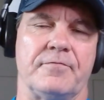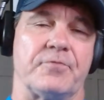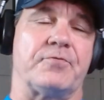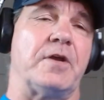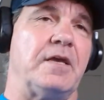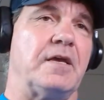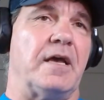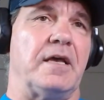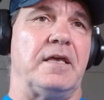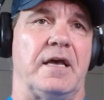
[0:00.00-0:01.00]
for free
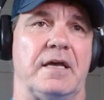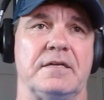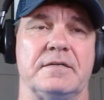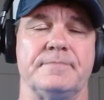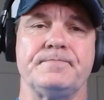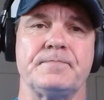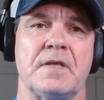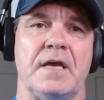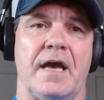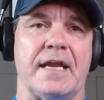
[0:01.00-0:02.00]

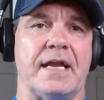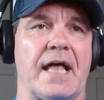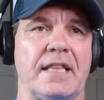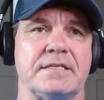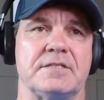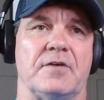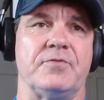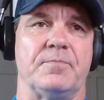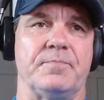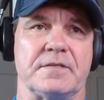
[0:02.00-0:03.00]
an analysis
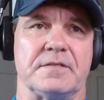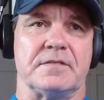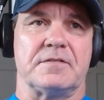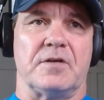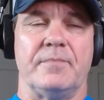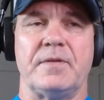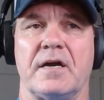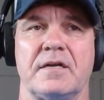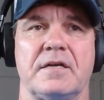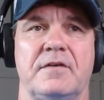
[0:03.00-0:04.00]
of your business. So I'm not
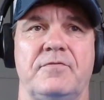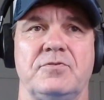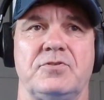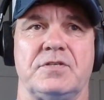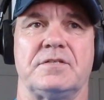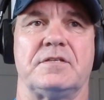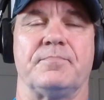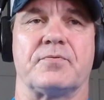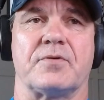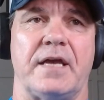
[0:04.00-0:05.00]
going to give you just
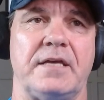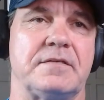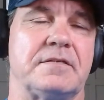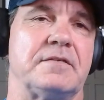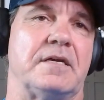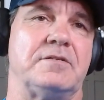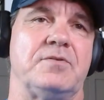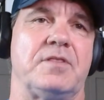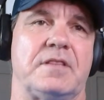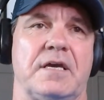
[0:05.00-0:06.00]
the price that
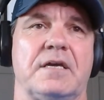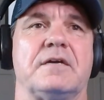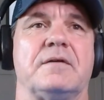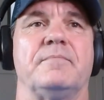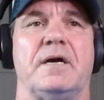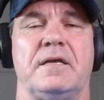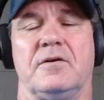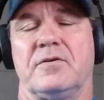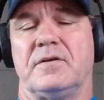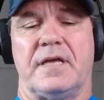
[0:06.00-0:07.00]
you think might,
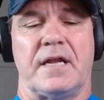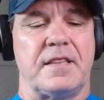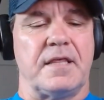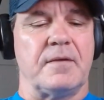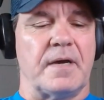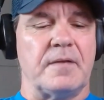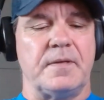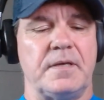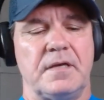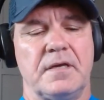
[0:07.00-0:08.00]
or that I think might
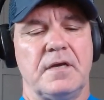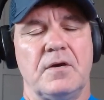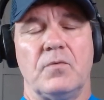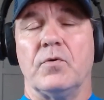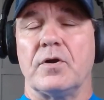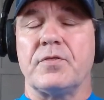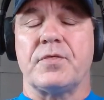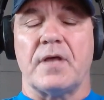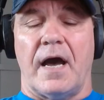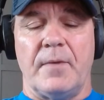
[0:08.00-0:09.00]
be
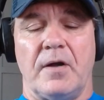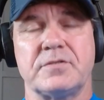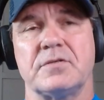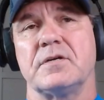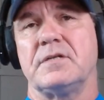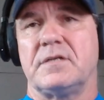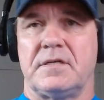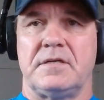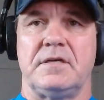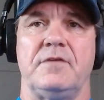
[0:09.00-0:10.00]
worth. I'm also going to
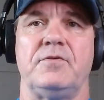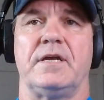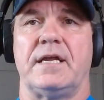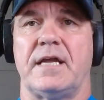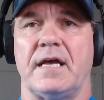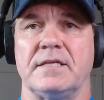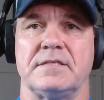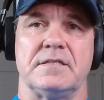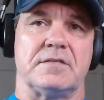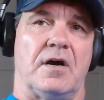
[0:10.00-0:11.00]
give you an
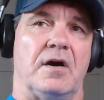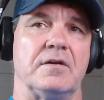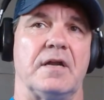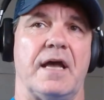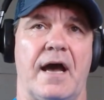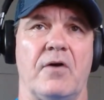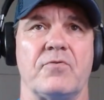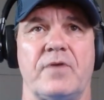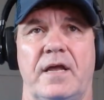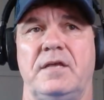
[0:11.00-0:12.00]
analysis on how
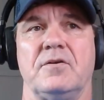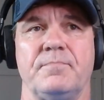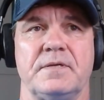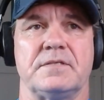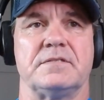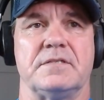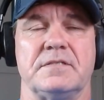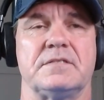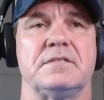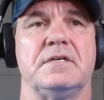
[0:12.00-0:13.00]
ready your business
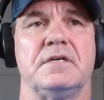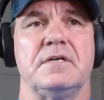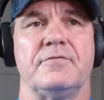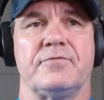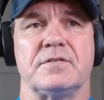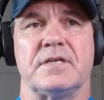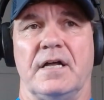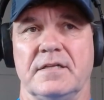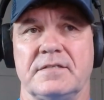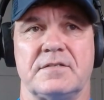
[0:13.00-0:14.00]
is for
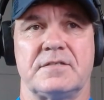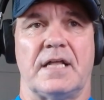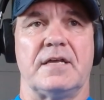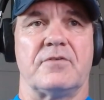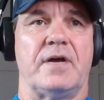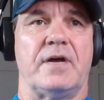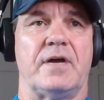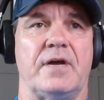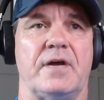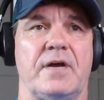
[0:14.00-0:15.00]
sale. It's a seller
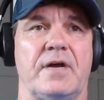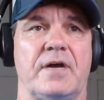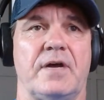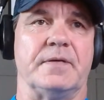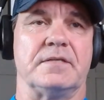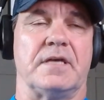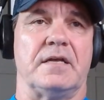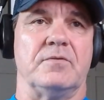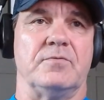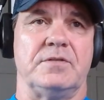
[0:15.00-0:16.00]
assessment,
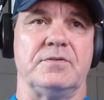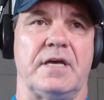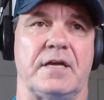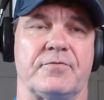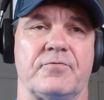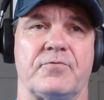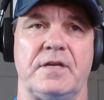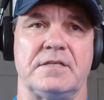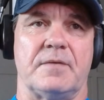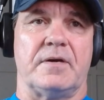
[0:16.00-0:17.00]
and we do that for
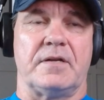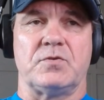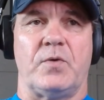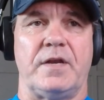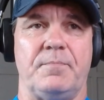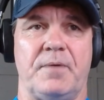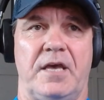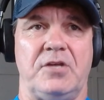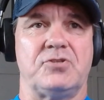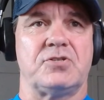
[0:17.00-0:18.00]
free. It's about a
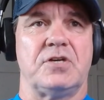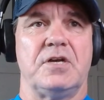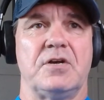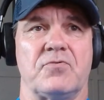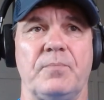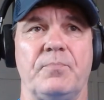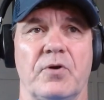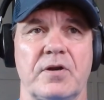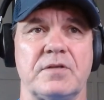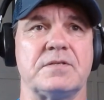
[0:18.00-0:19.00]
20-page
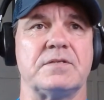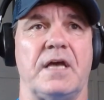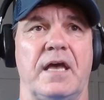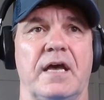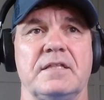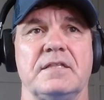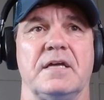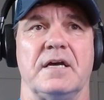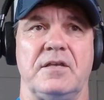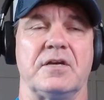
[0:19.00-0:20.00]
report, and
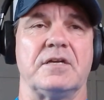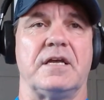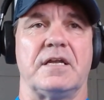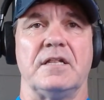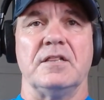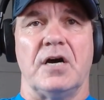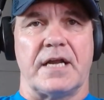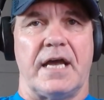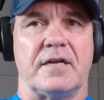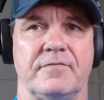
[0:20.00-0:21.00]
you're going to get a
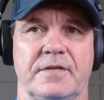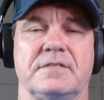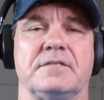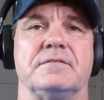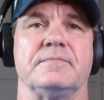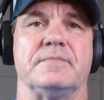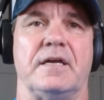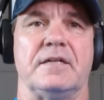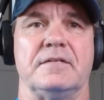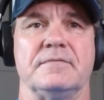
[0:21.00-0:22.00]
lot out of it.
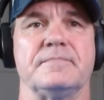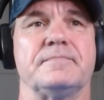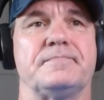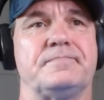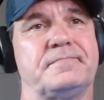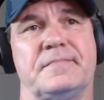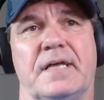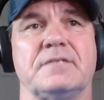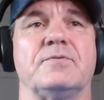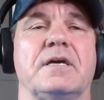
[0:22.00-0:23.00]
And
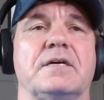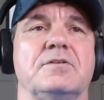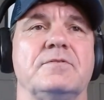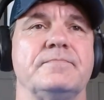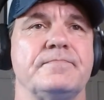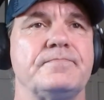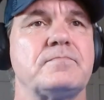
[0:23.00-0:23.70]
that's what I can do.